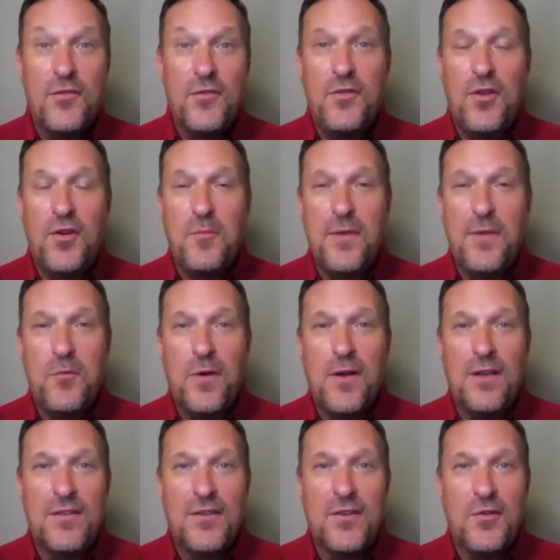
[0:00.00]
who know me
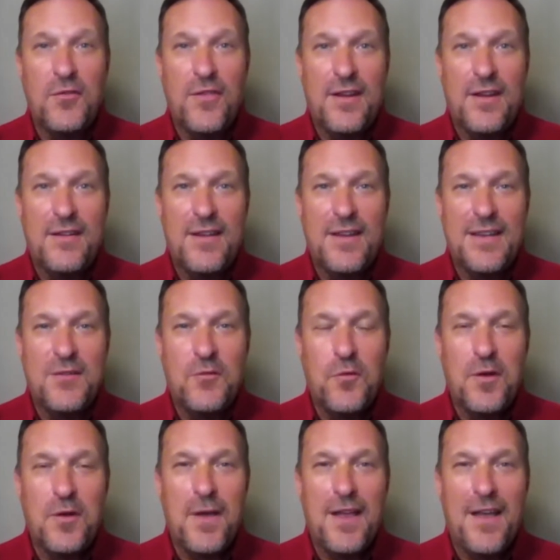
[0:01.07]
well know that
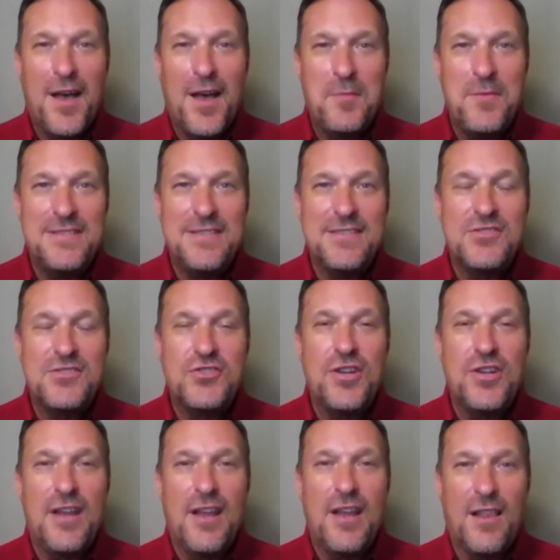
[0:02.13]
one of my hobbies is
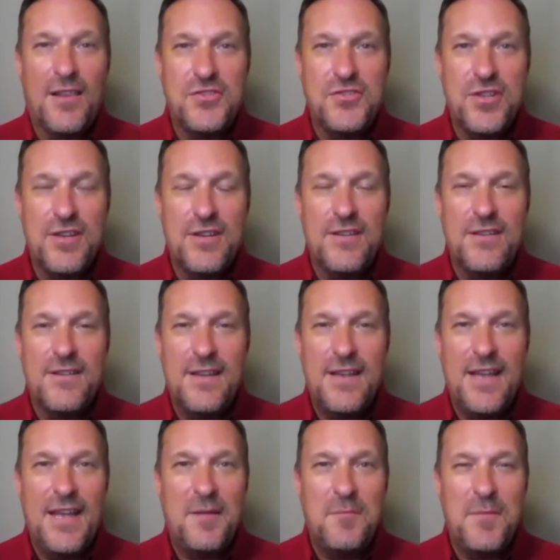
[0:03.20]
genealogy,
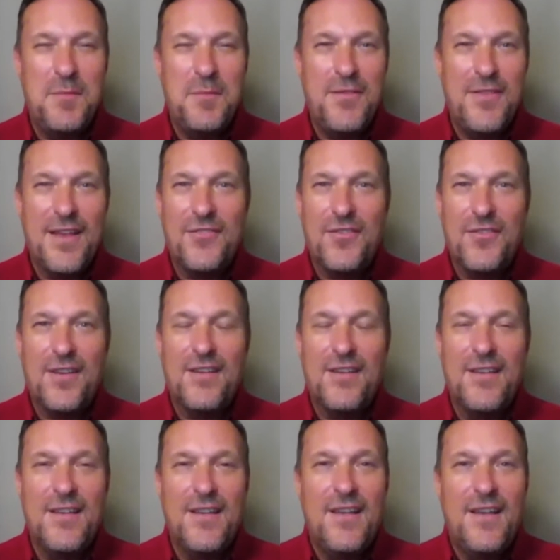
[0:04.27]
and maybe that's a
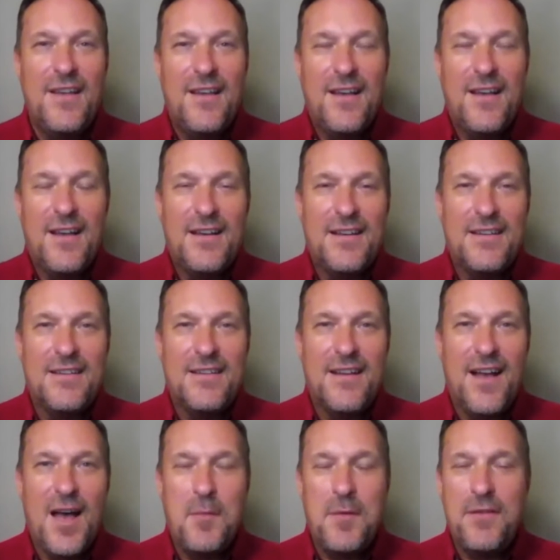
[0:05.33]

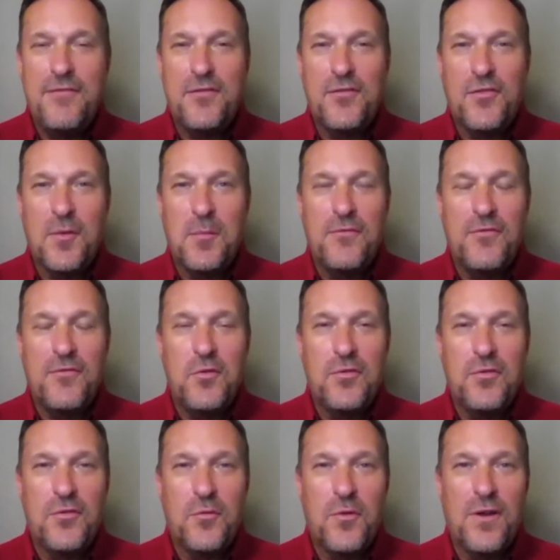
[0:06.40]
hobby for some of you
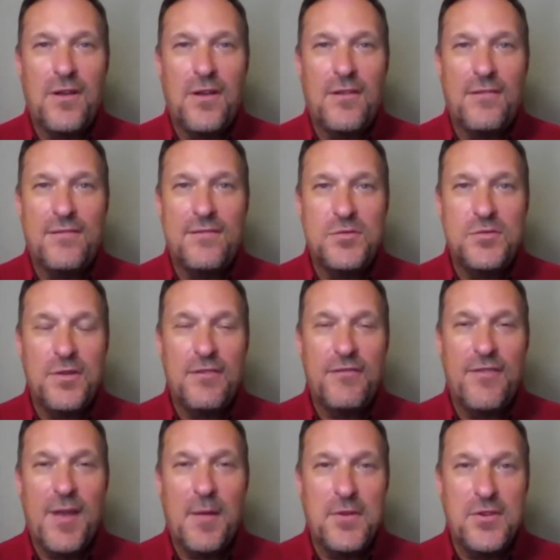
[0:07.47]
as well, doing
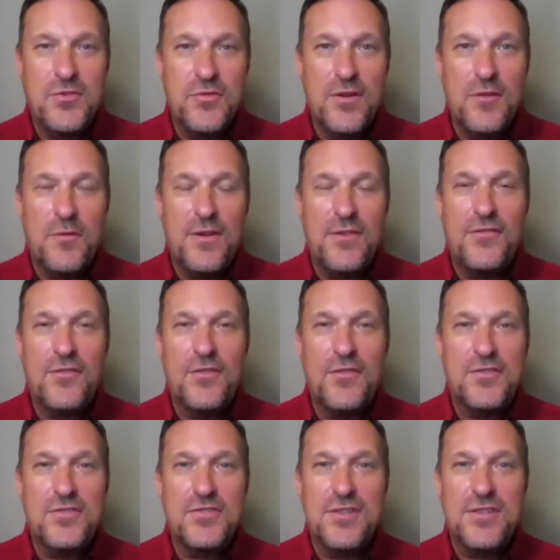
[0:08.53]
family tree
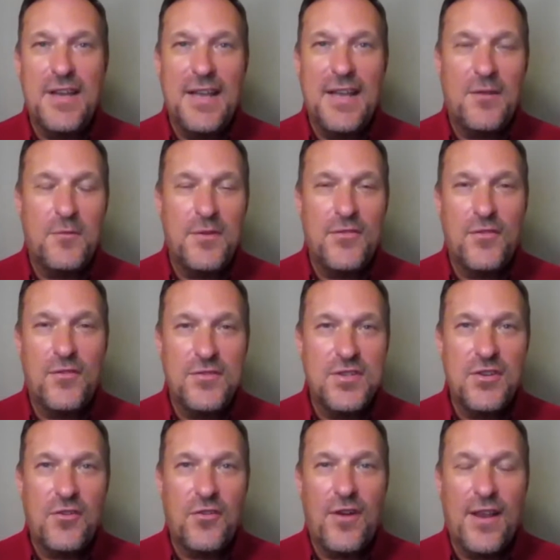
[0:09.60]
research and
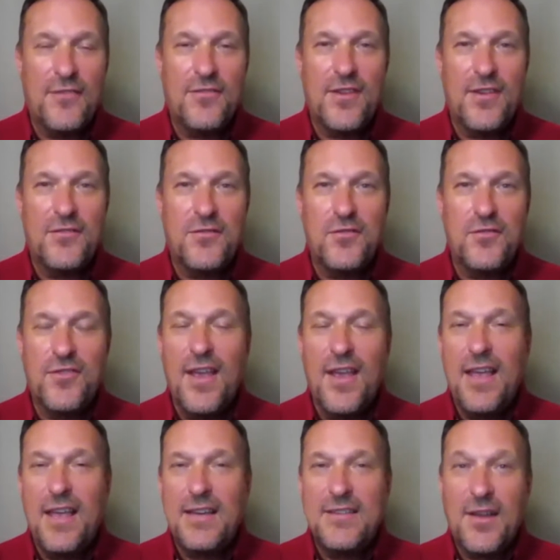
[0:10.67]
researching your ancestors.
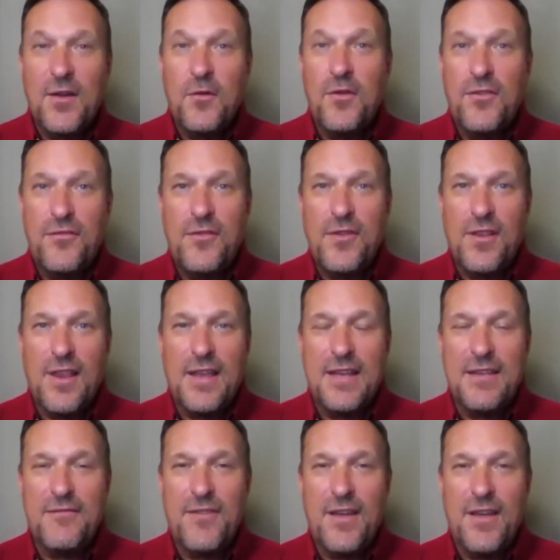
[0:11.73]
Because I always feel
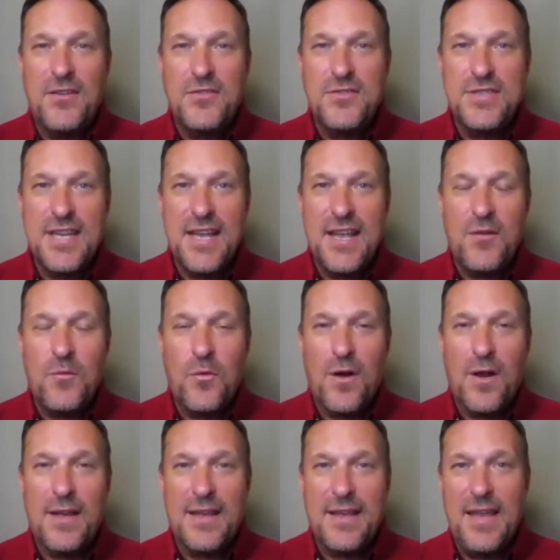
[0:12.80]
like if I understand where
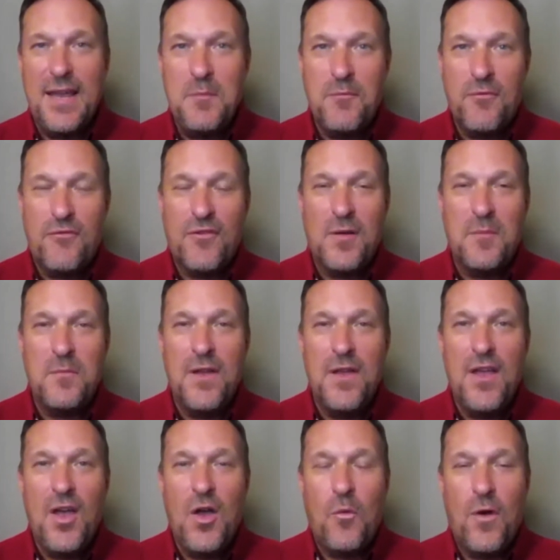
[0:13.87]
I came from,
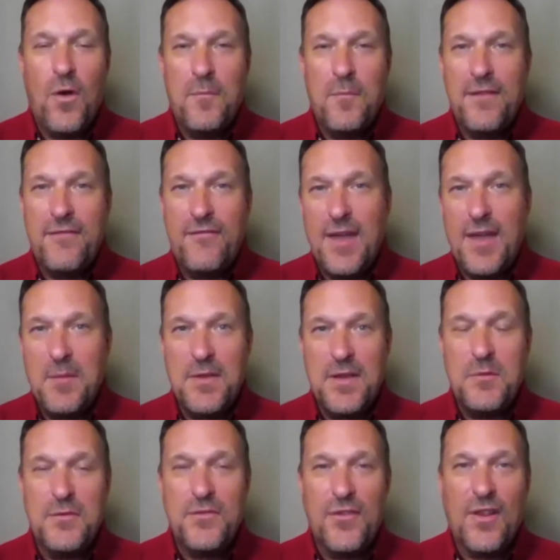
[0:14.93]
what my family
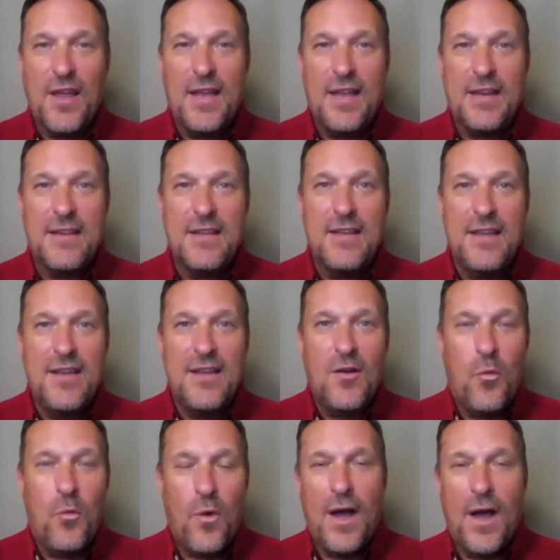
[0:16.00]
was like,
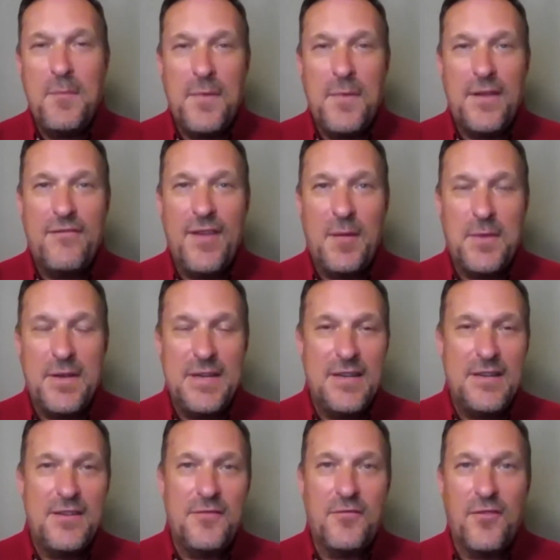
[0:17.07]
why my family
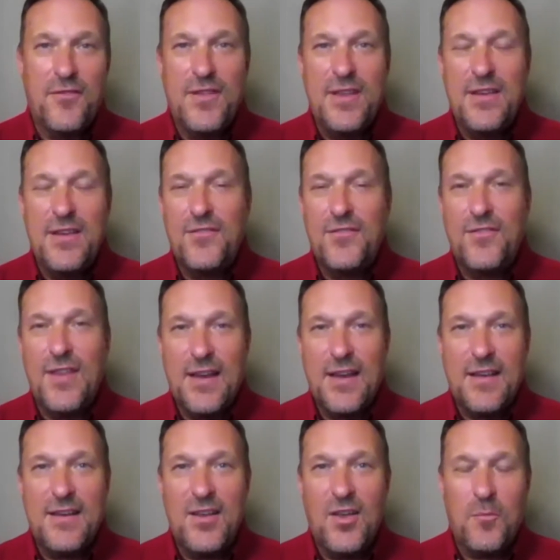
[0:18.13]
did different things, that
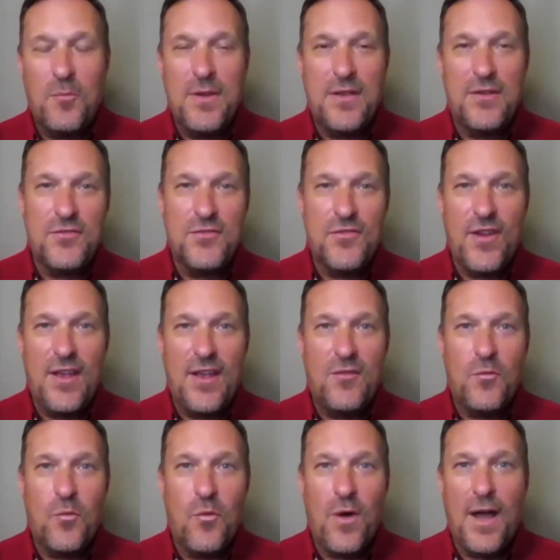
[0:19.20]
can help me understand
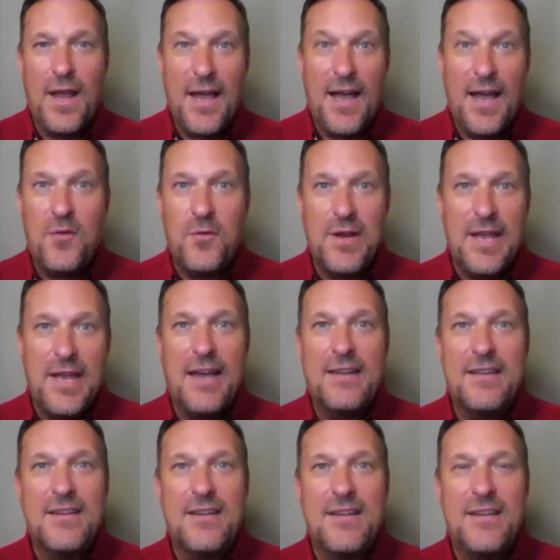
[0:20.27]
why I
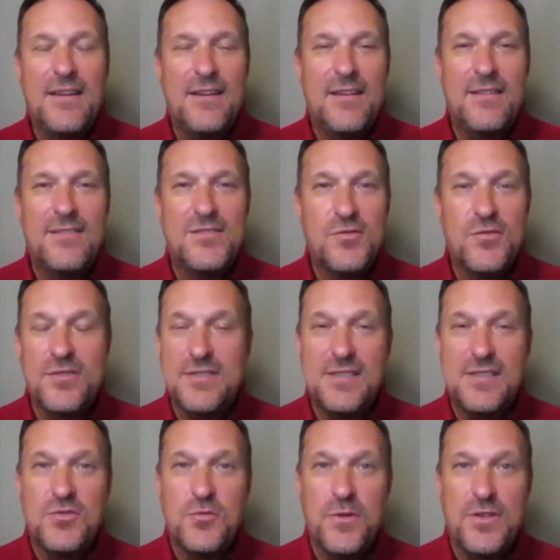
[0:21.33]
react in certain
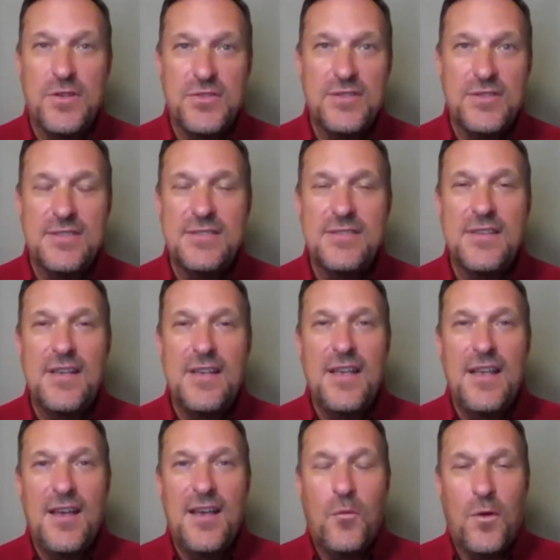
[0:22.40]
situations
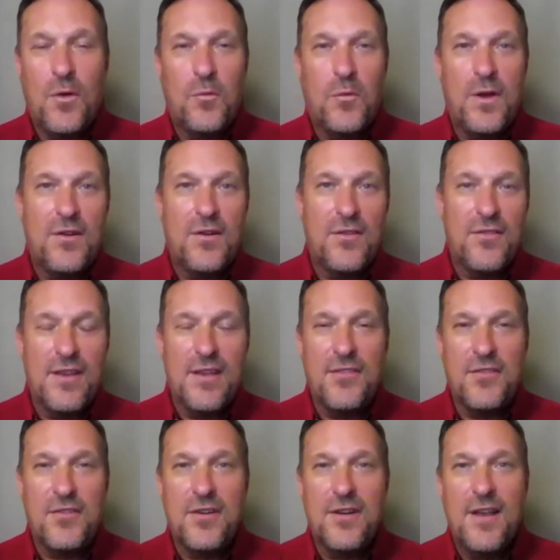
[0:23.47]
one way or the
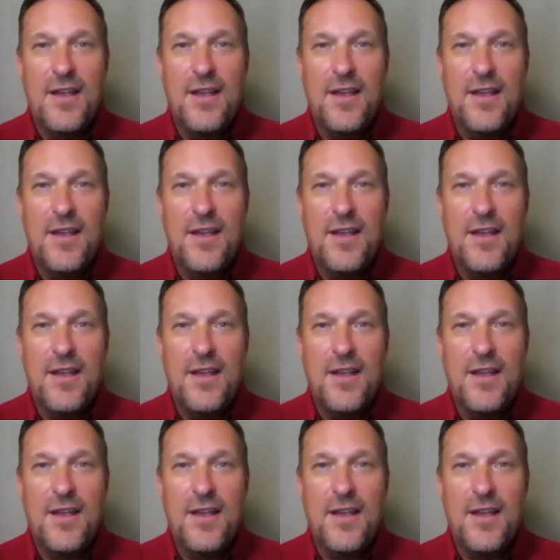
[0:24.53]
other.